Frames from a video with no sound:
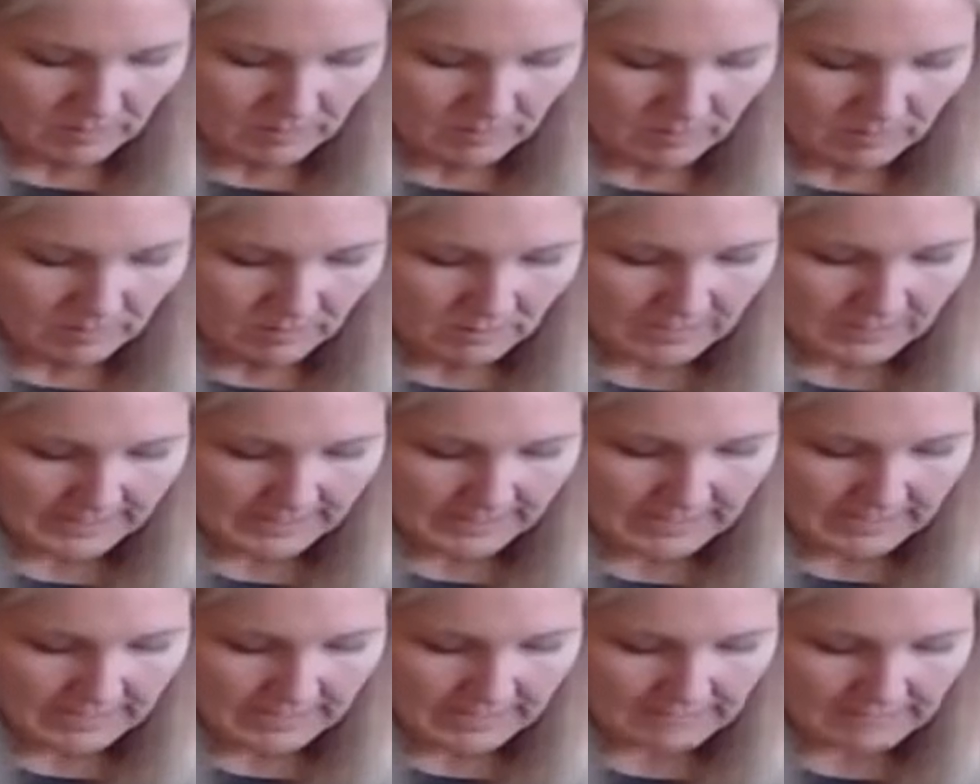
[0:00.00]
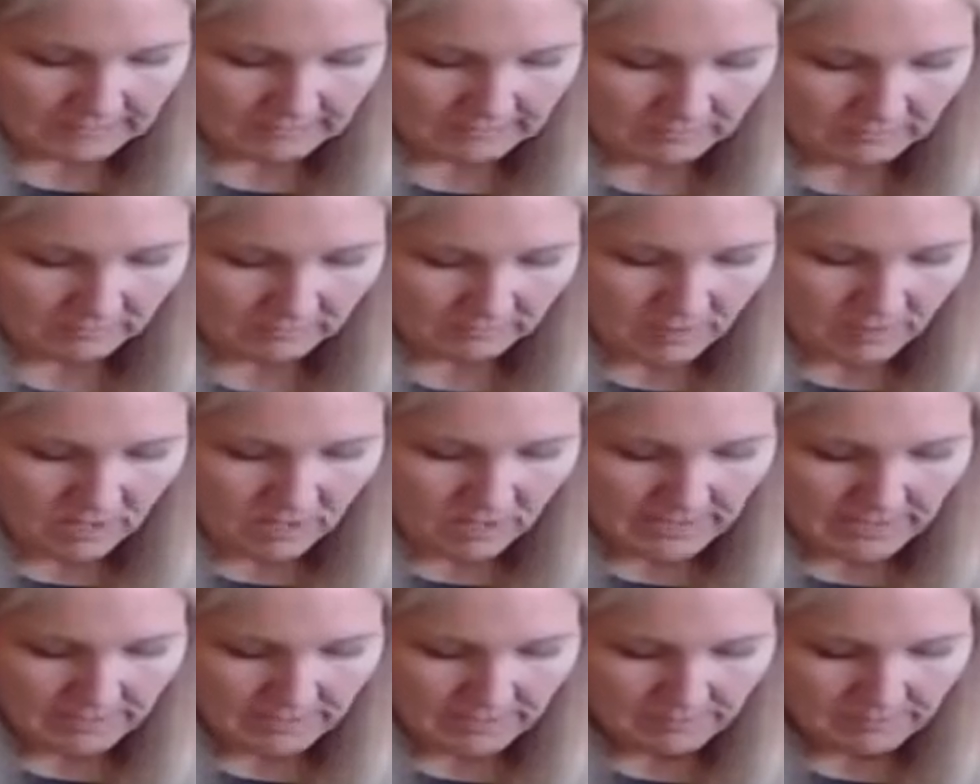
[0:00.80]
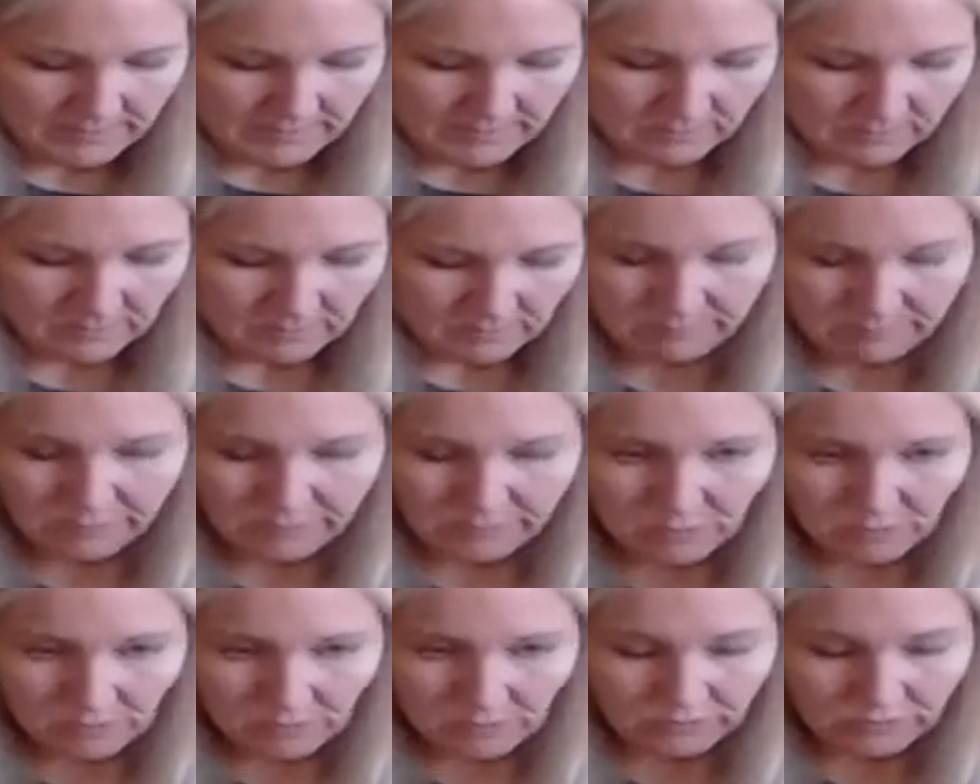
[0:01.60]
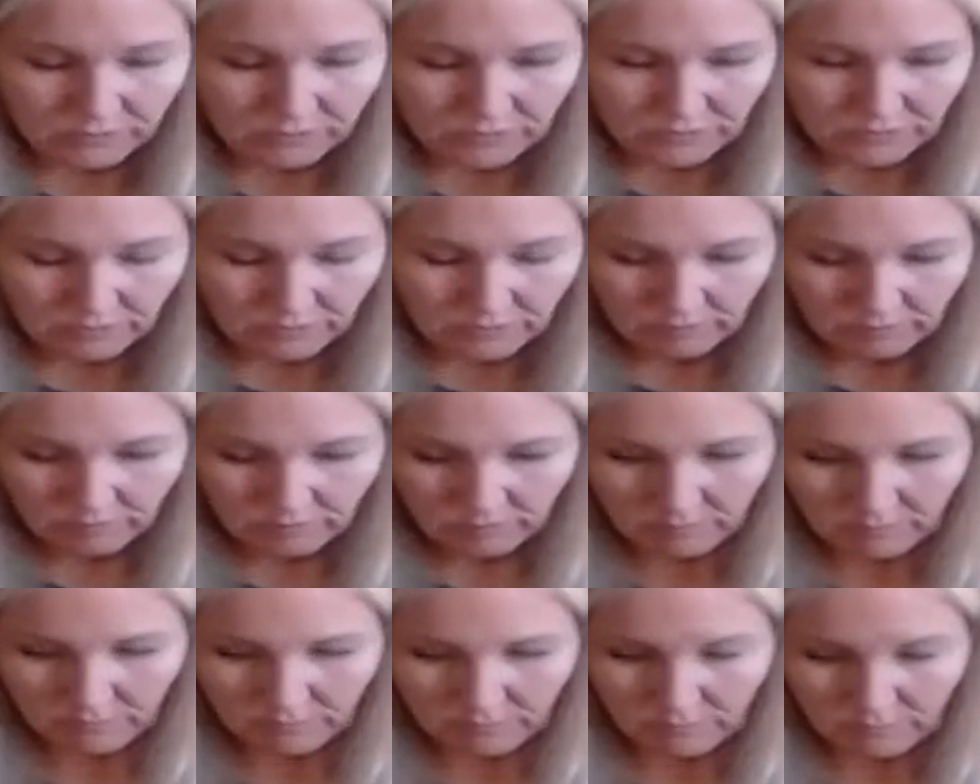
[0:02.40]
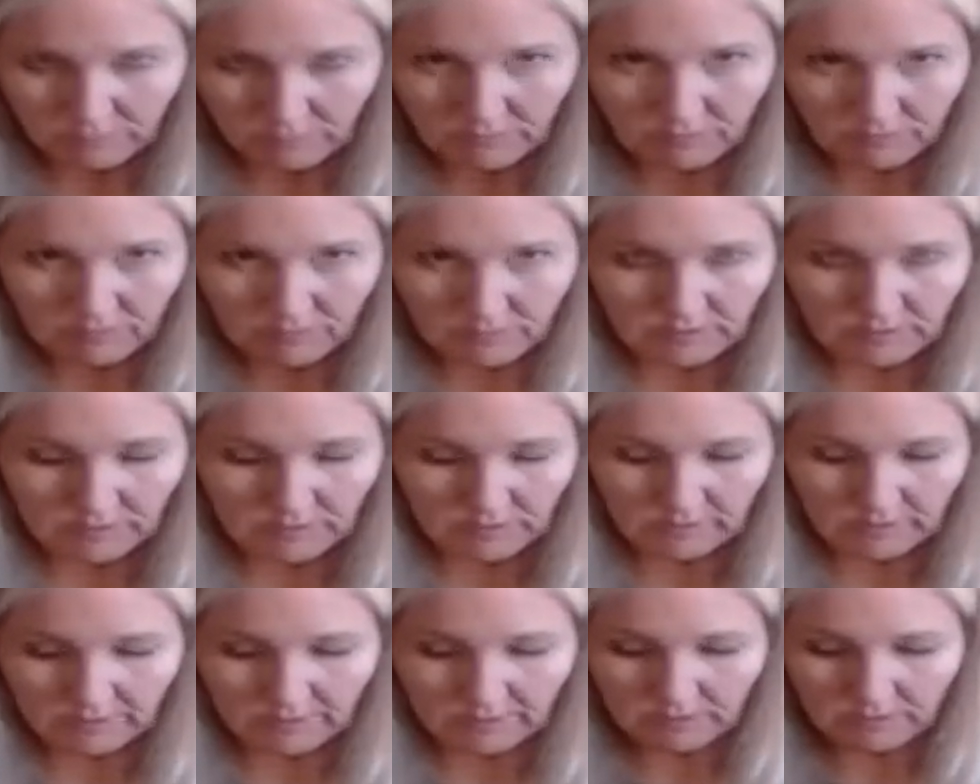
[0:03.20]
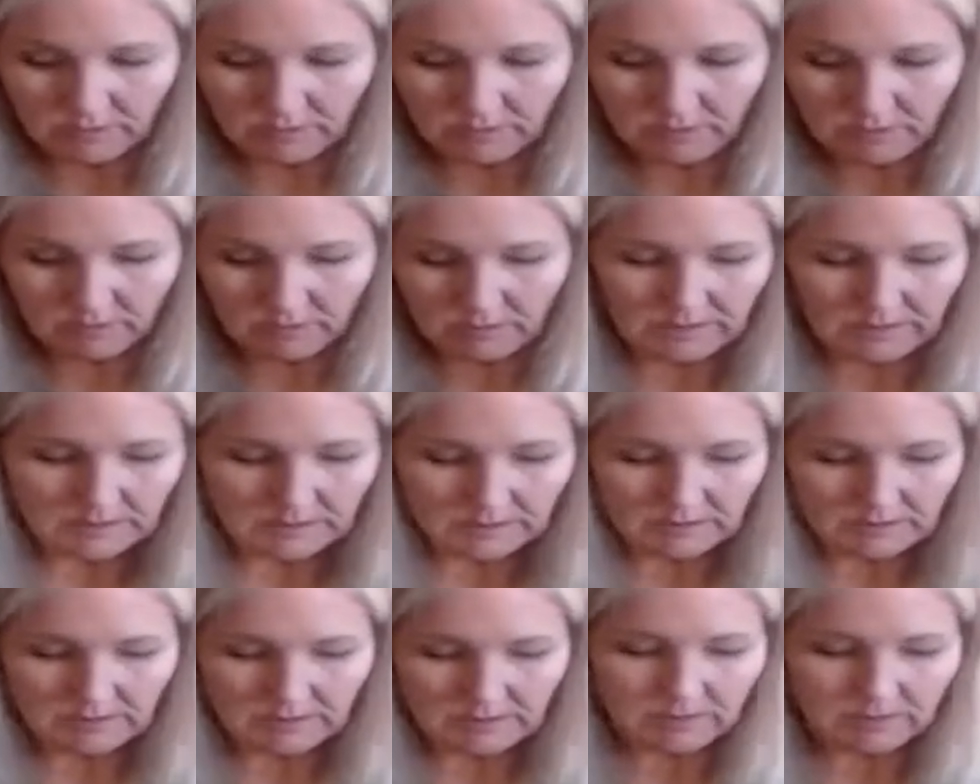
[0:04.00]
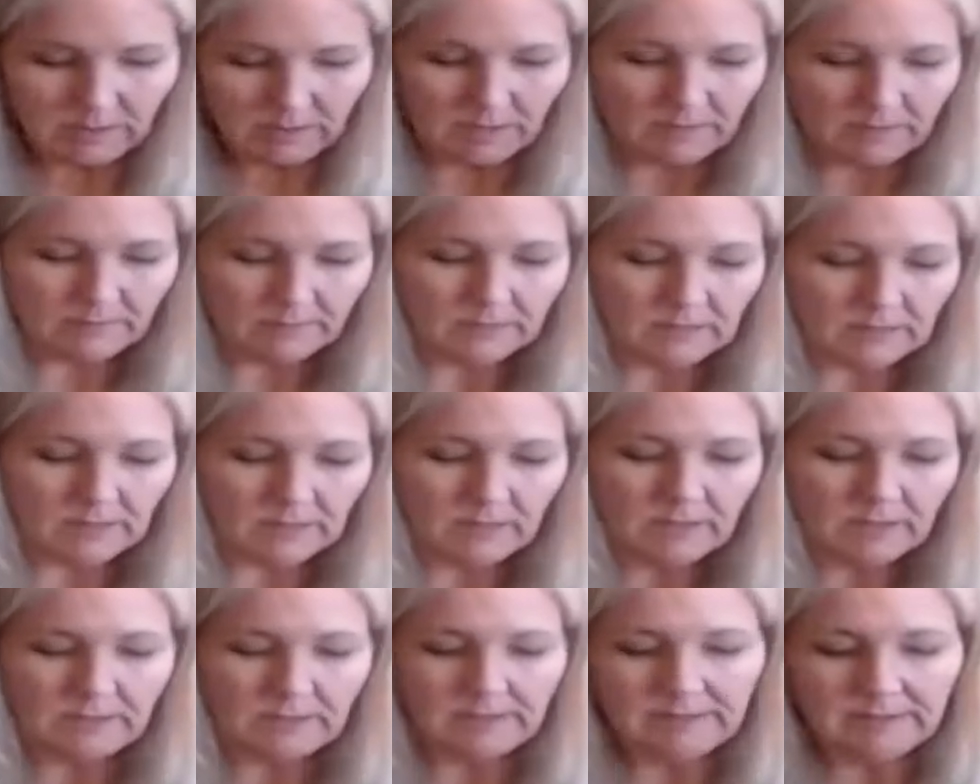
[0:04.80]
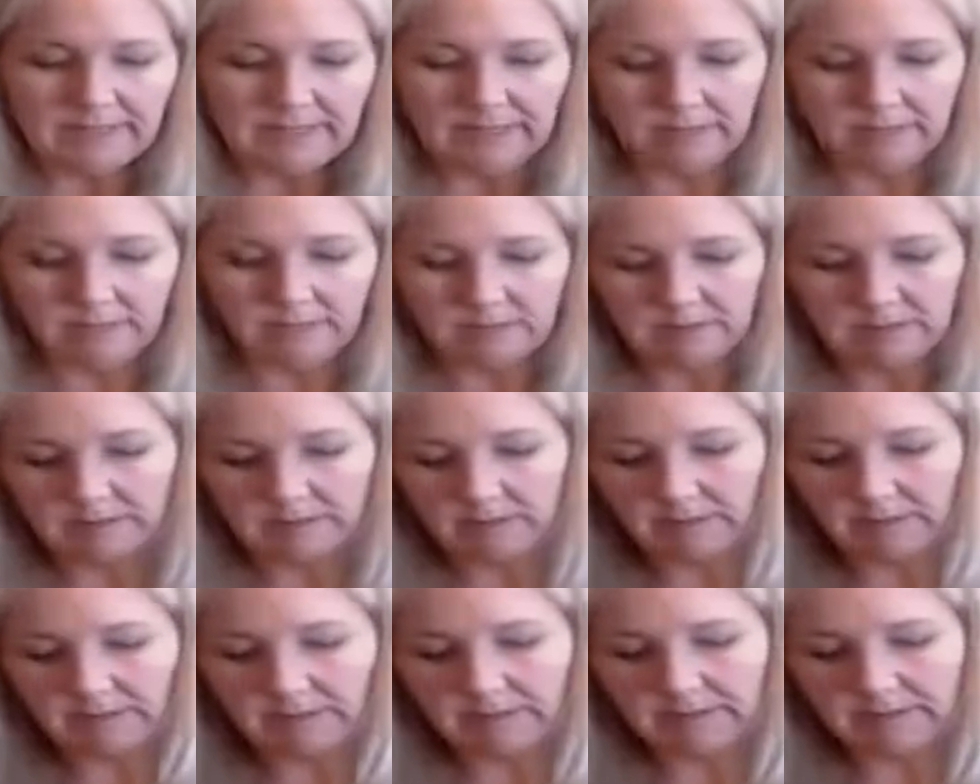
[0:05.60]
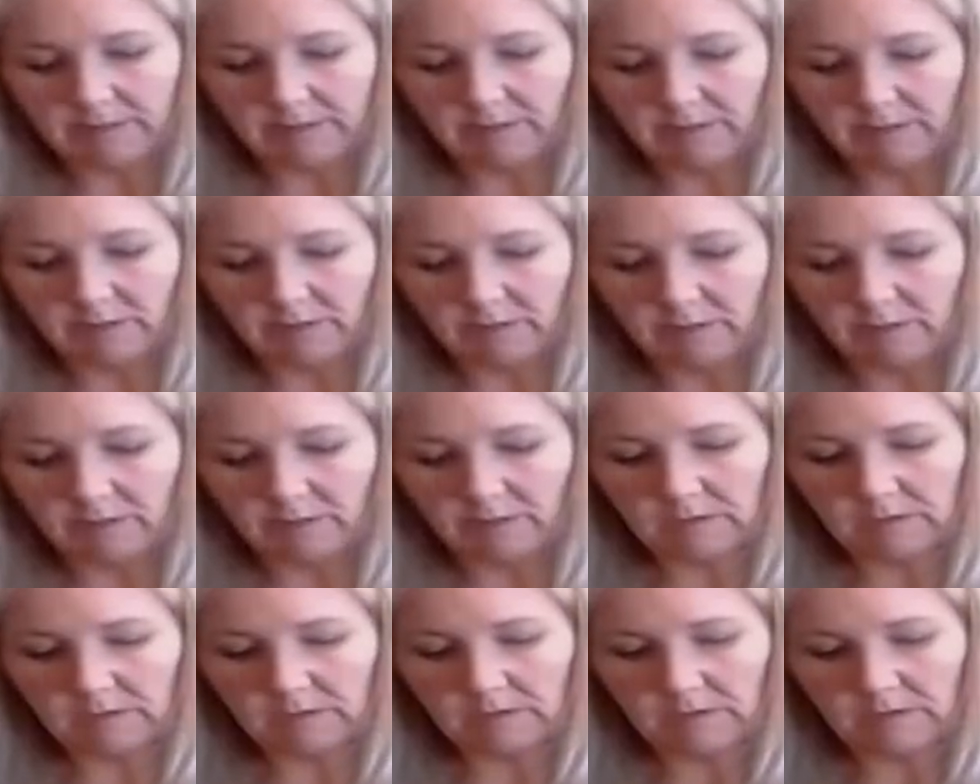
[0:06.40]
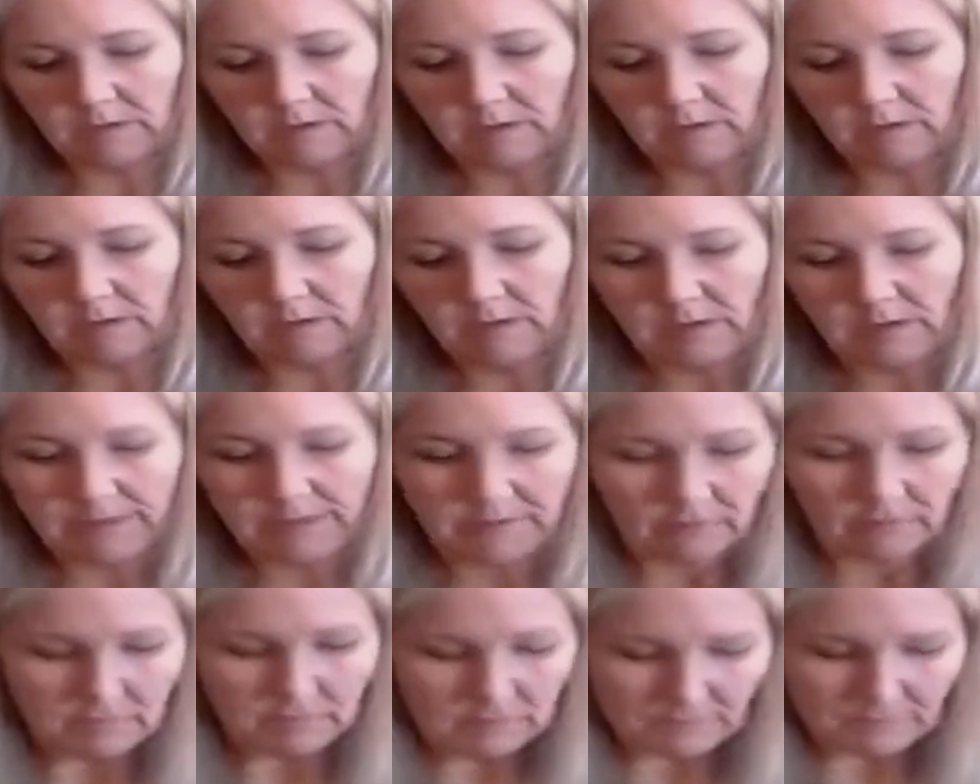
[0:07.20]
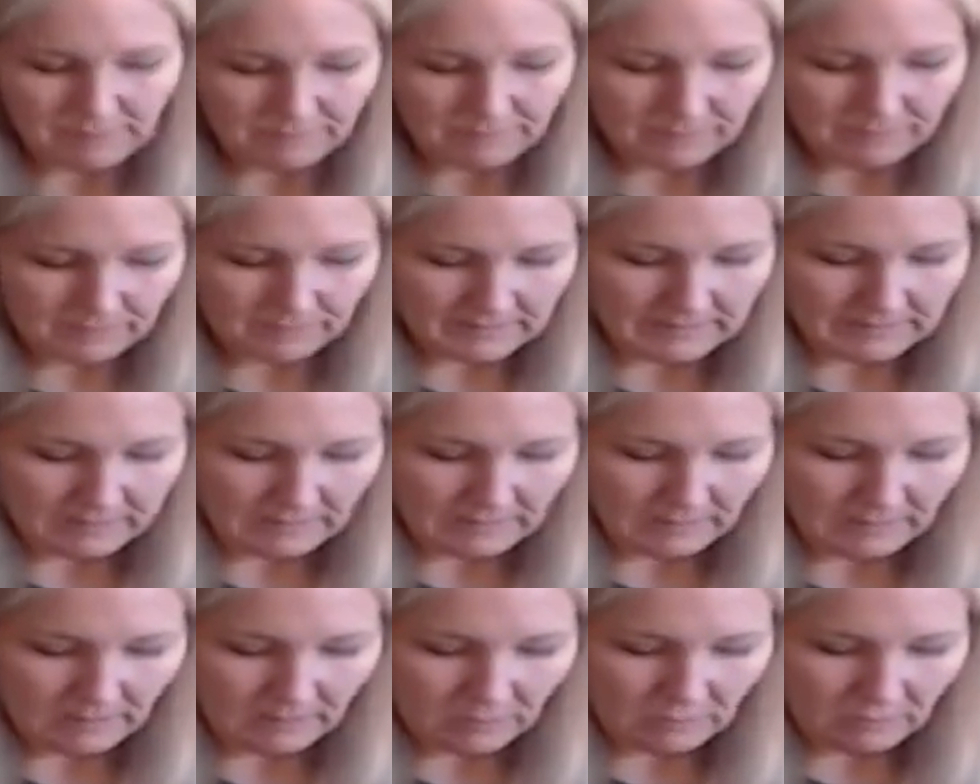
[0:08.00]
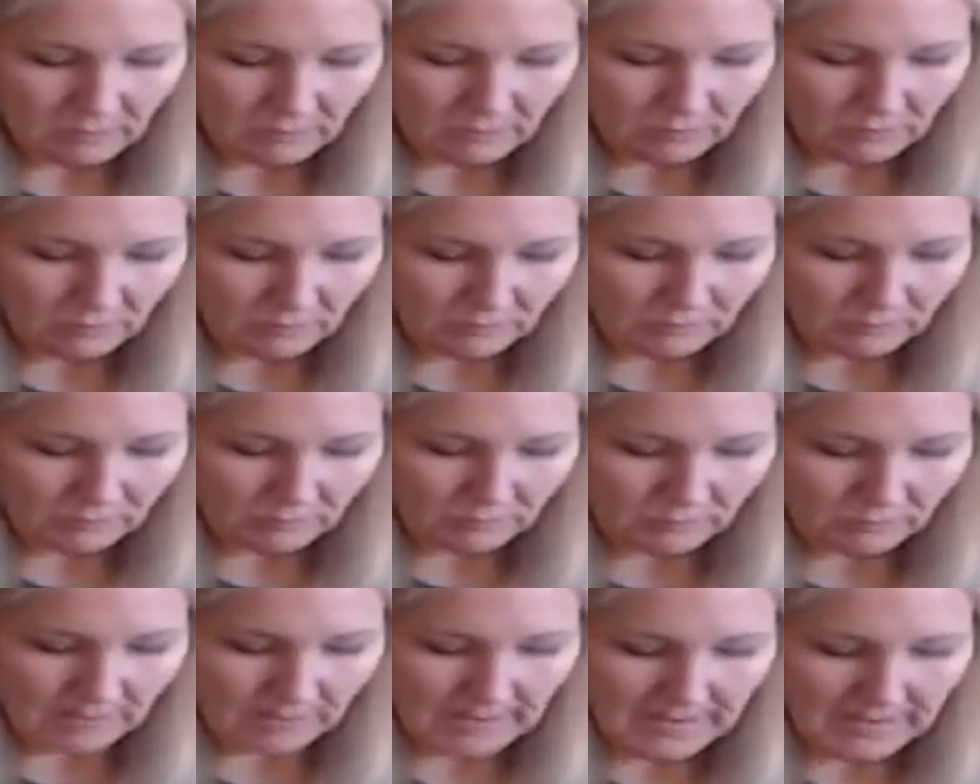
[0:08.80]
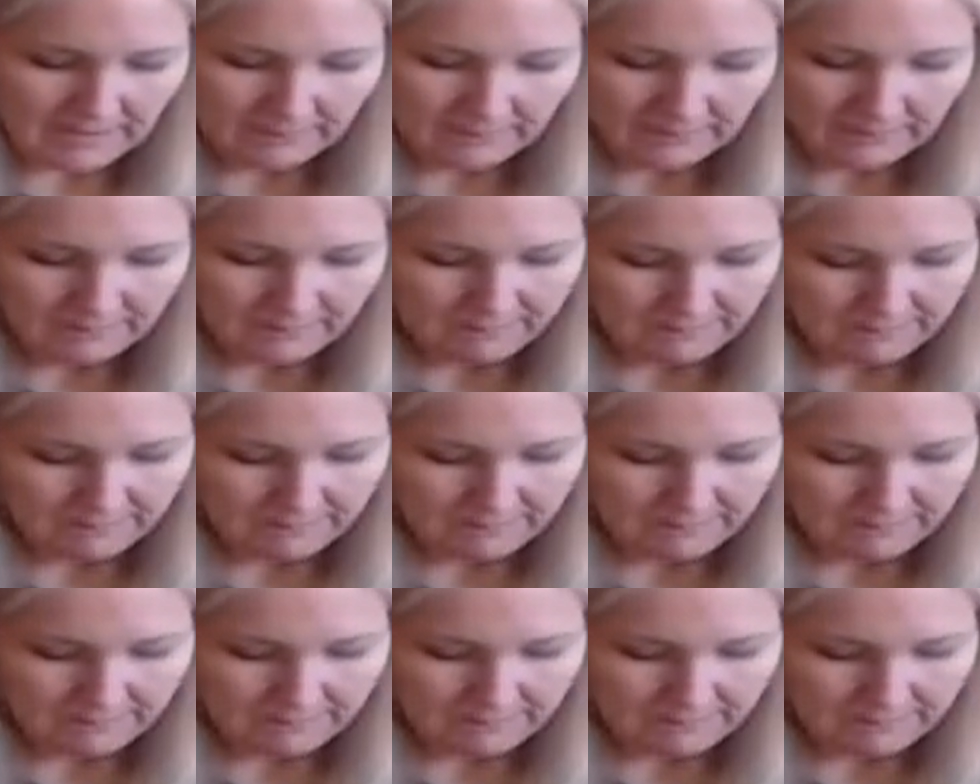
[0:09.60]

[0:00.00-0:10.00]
Now I get asked a lot about the bulge tumbler kids cups. Tamara does not sell those. I know some people say that you can do a full wrap.